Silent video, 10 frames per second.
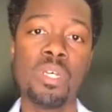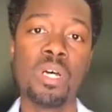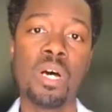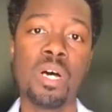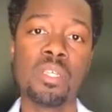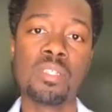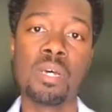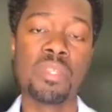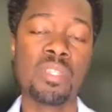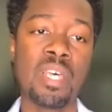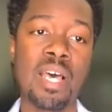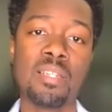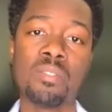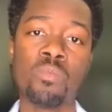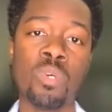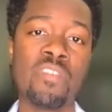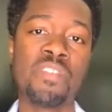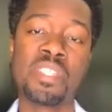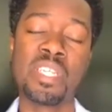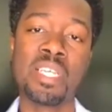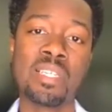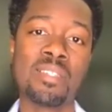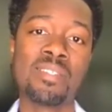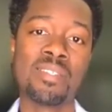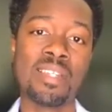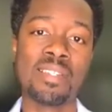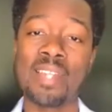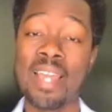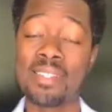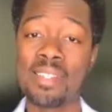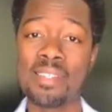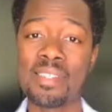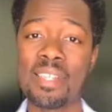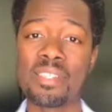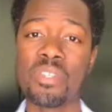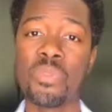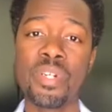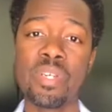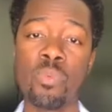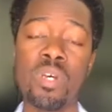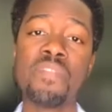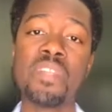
uh, something that we've seen since nineteen sixty-three with